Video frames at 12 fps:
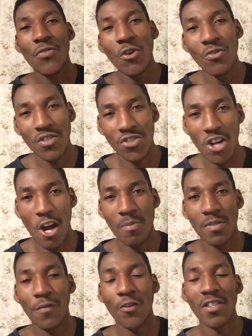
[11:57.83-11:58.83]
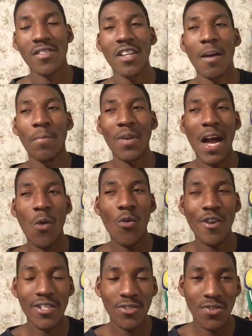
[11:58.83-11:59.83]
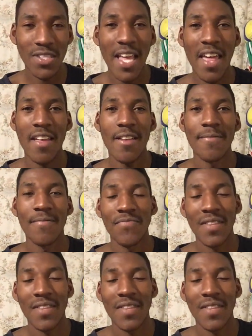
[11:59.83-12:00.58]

those jobs, for example, I work today